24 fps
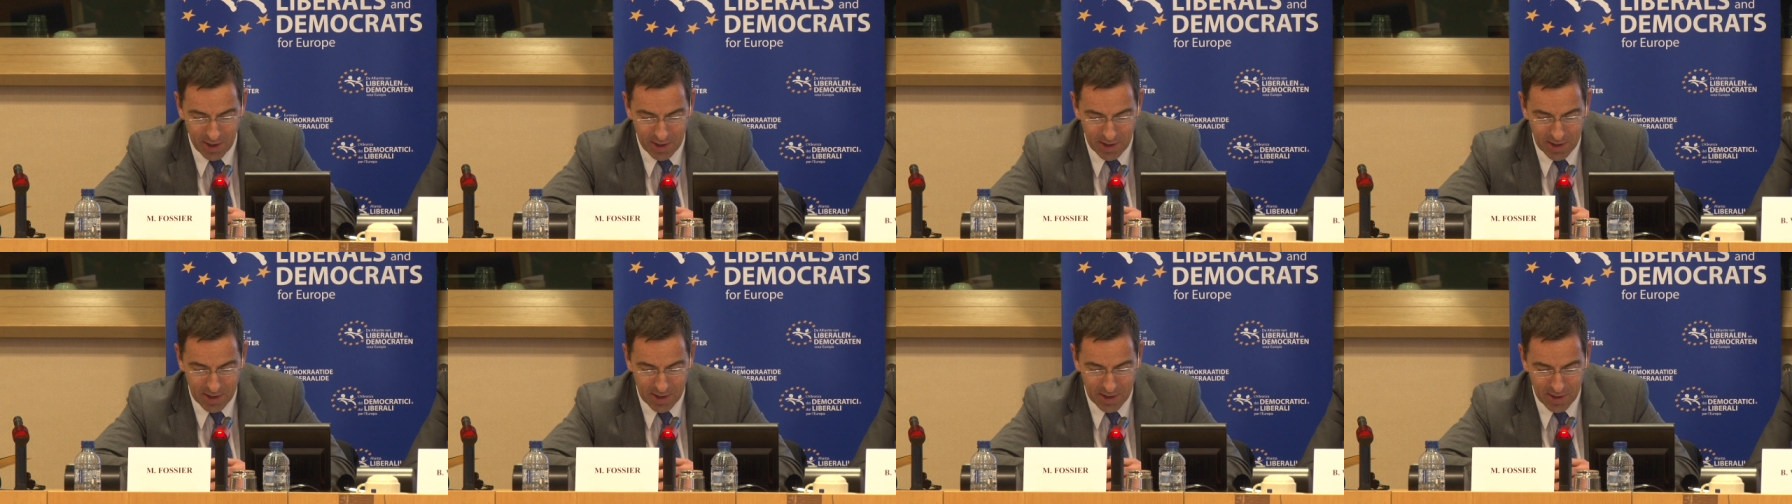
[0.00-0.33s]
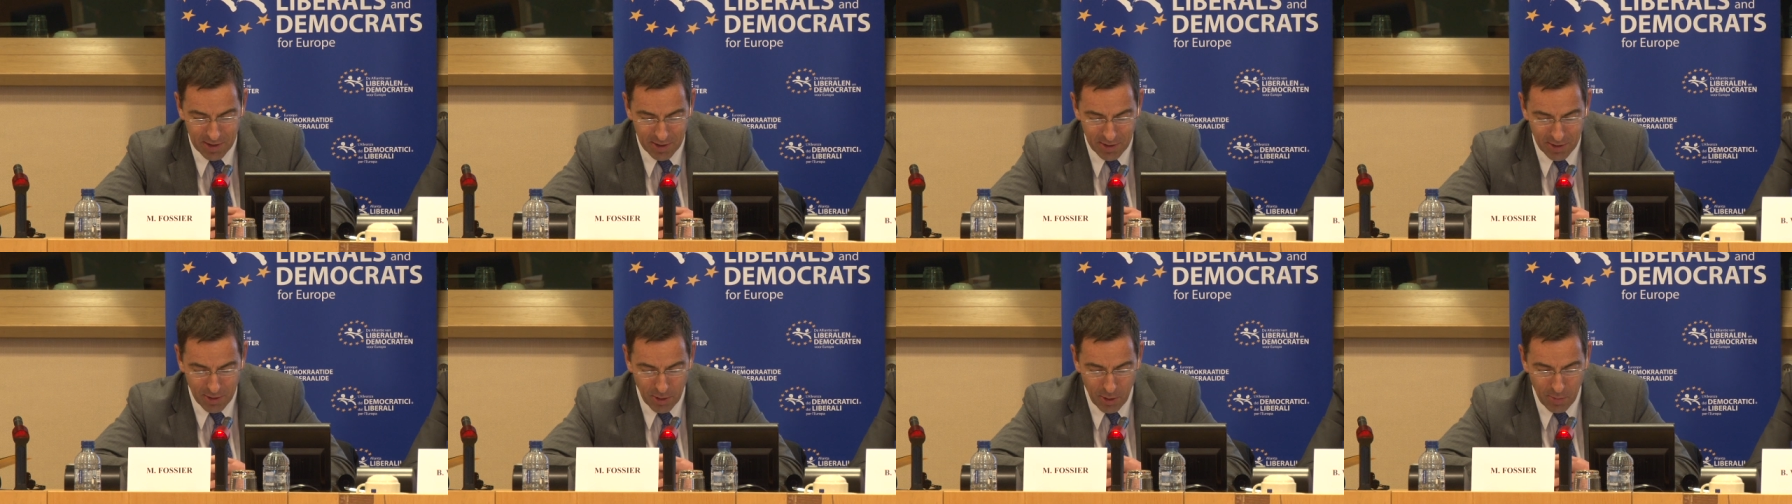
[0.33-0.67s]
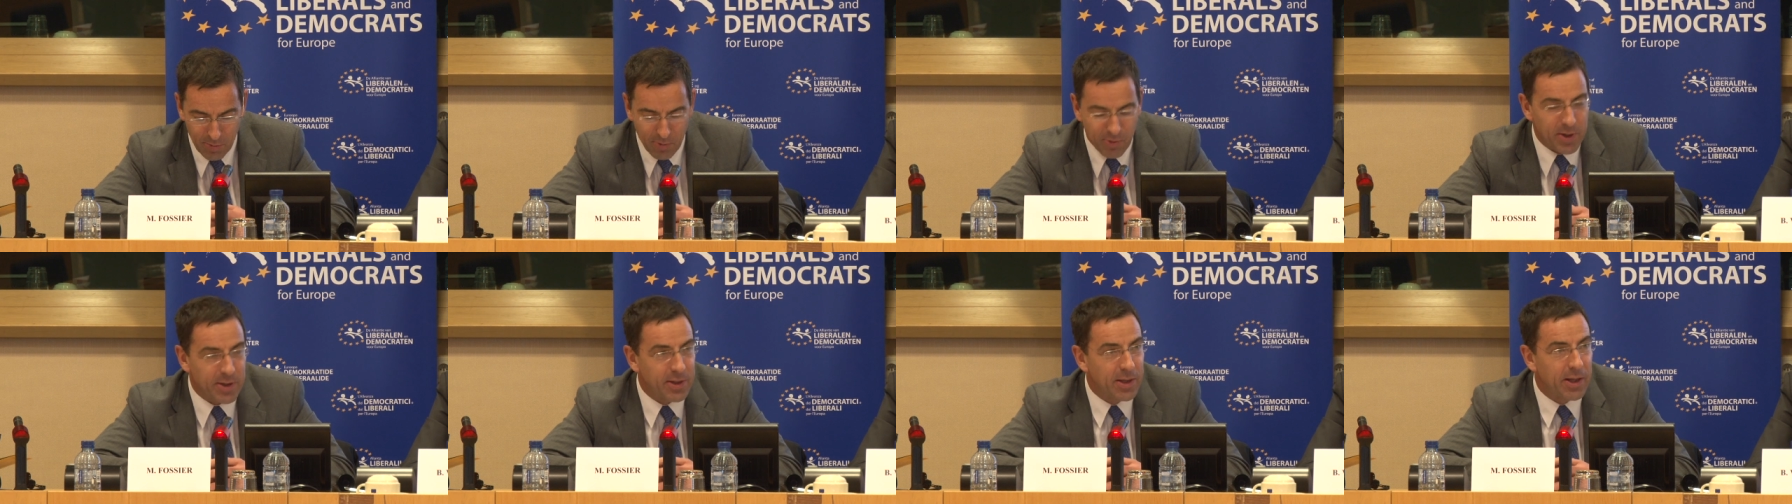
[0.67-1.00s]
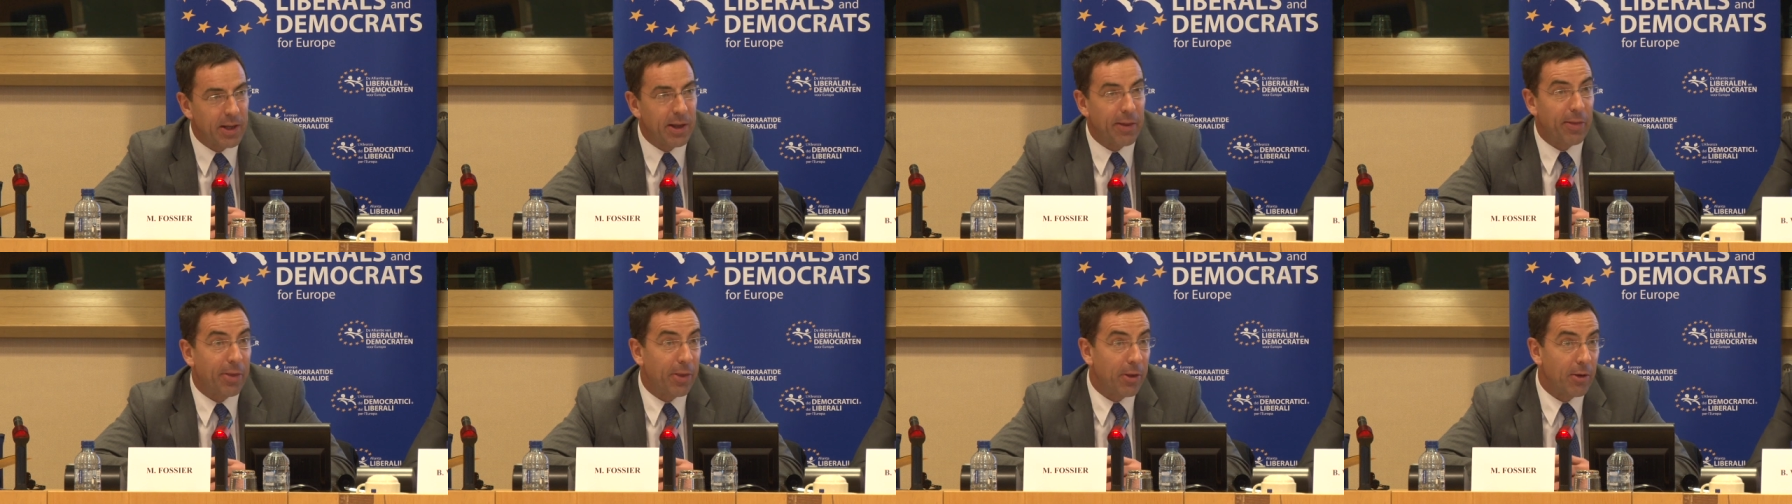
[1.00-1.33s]
It's
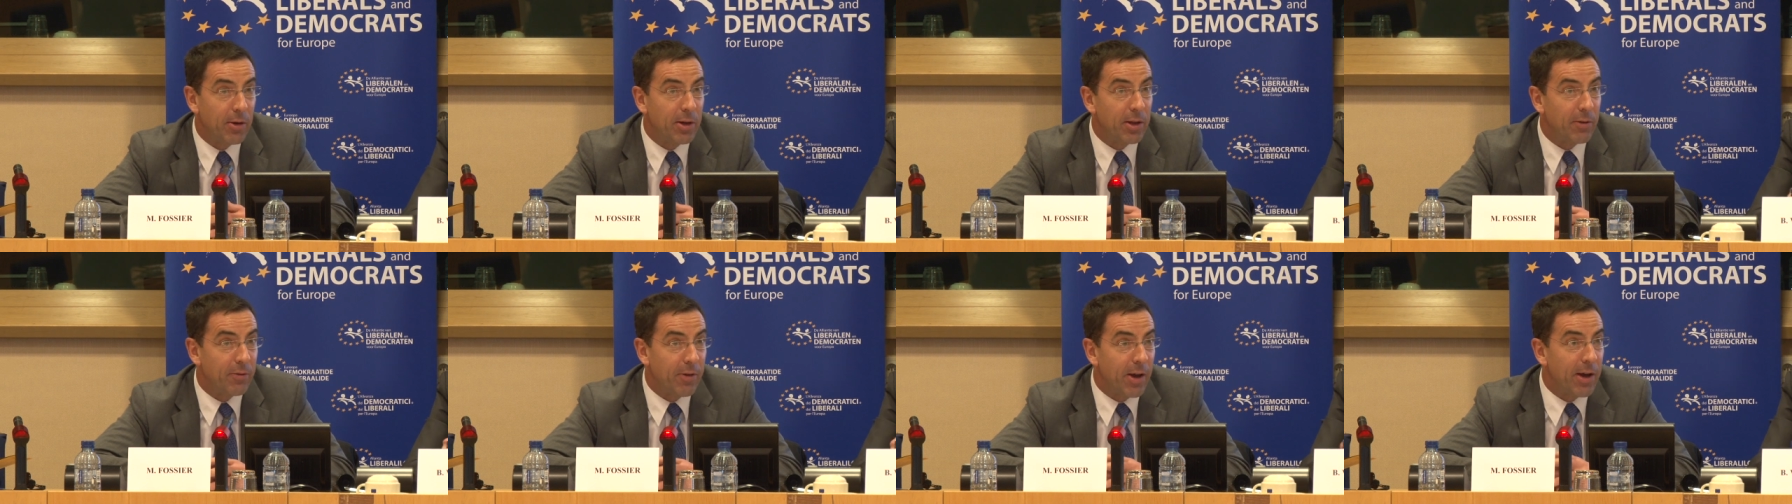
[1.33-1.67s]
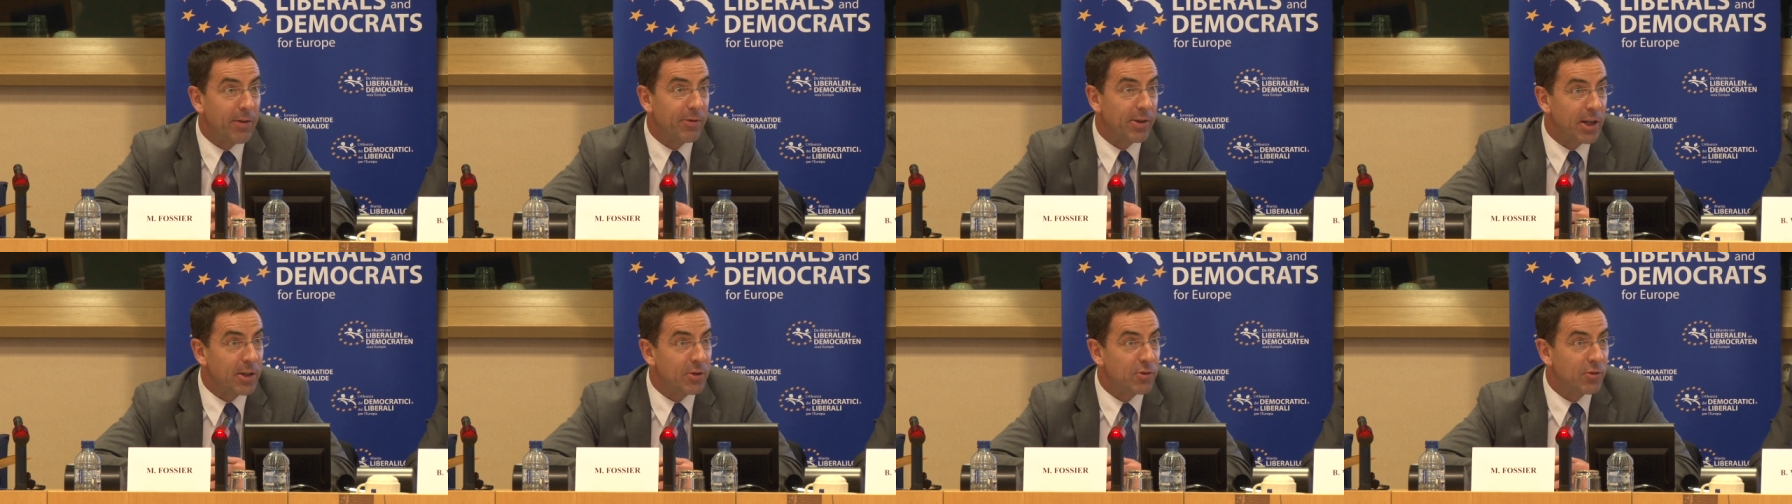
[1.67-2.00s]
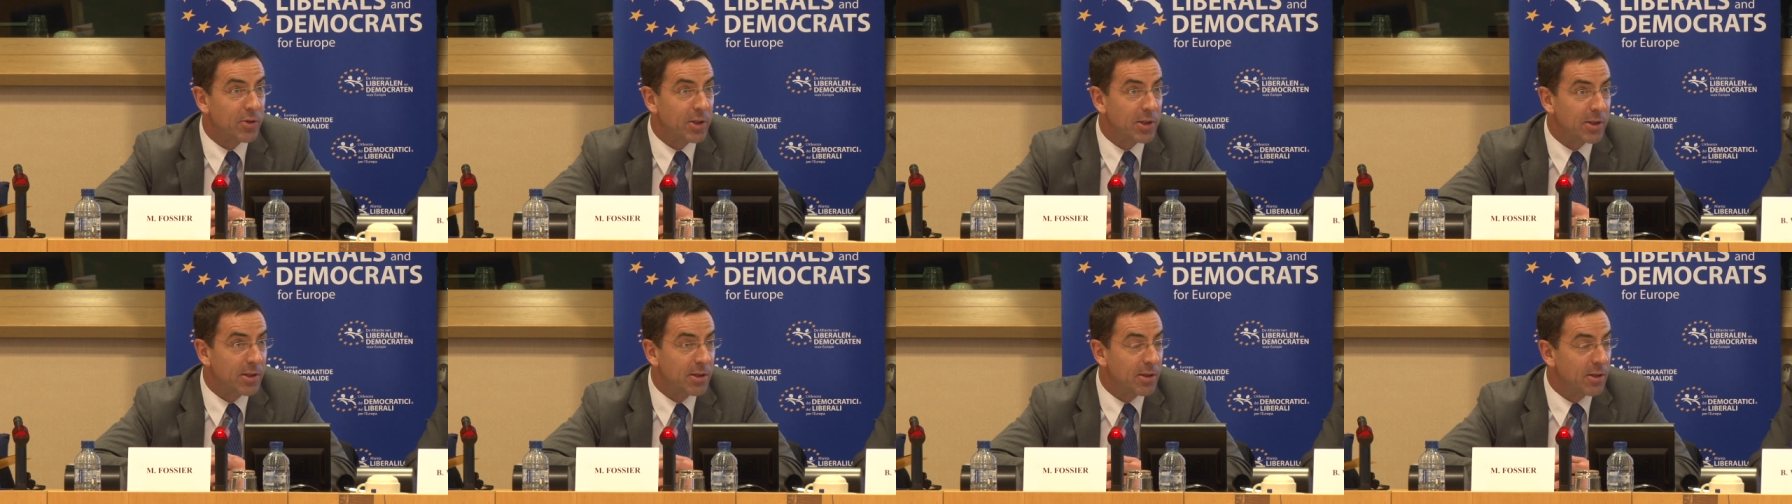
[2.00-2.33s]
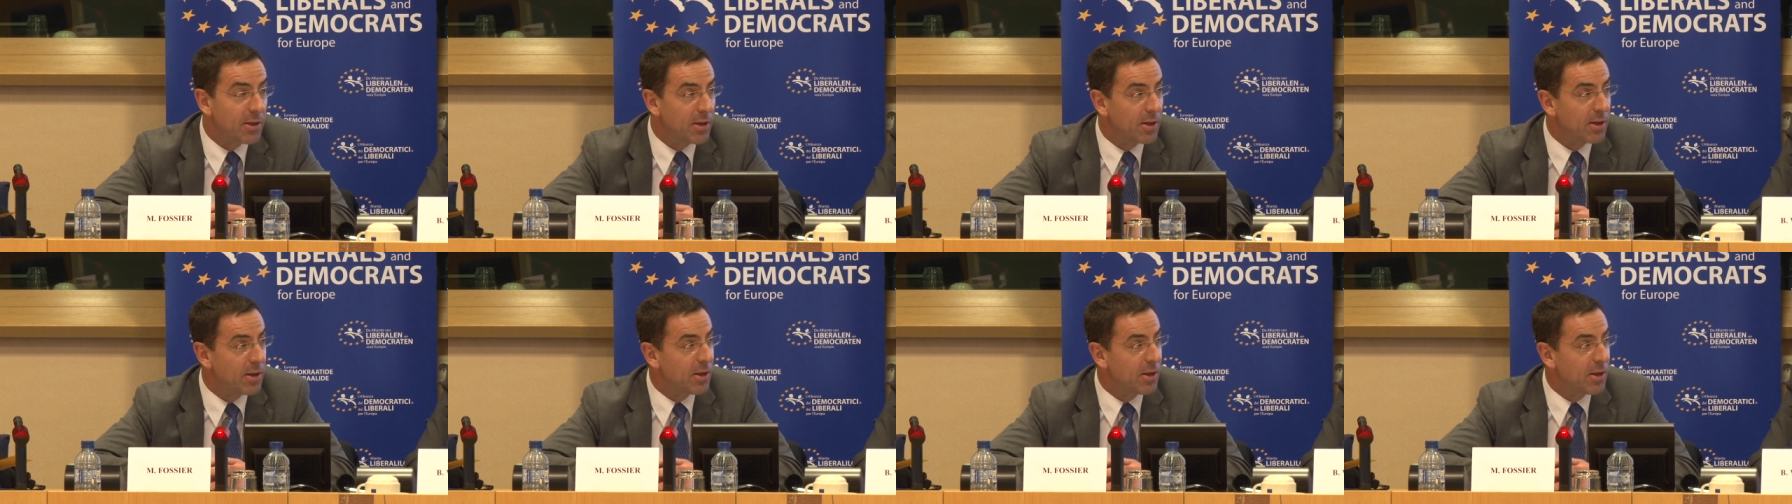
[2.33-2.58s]
operating in 35 countries.